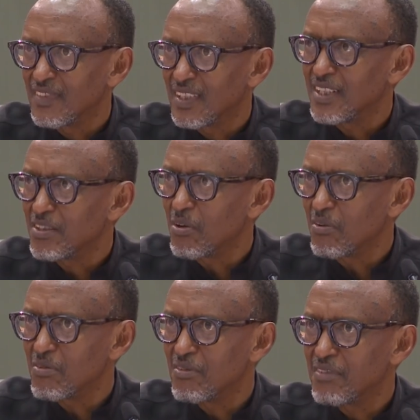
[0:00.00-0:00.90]
get
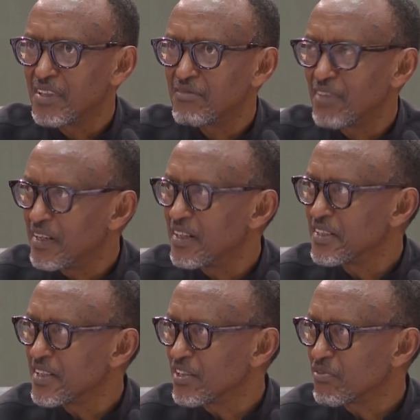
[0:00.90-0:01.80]
hold of and find
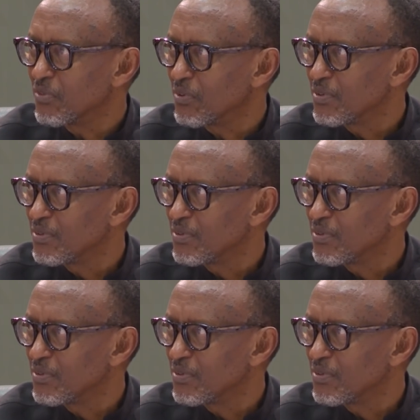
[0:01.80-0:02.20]
answers for.